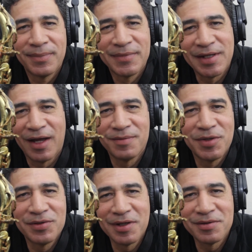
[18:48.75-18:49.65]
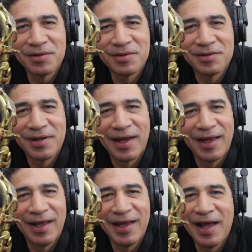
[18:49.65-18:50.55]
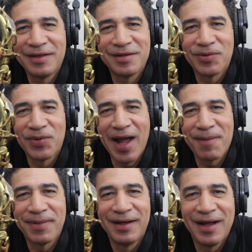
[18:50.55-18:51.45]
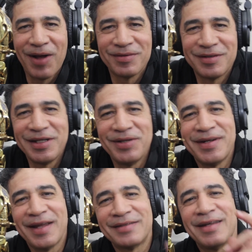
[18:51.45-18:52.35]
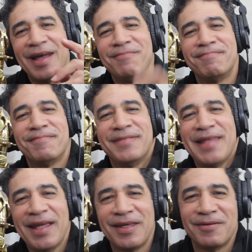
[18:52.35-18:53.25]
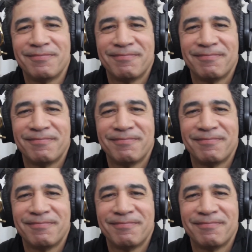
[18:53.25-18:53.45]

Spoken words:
jazz musicians. It's a wrap. I'll see you next time. Thank you.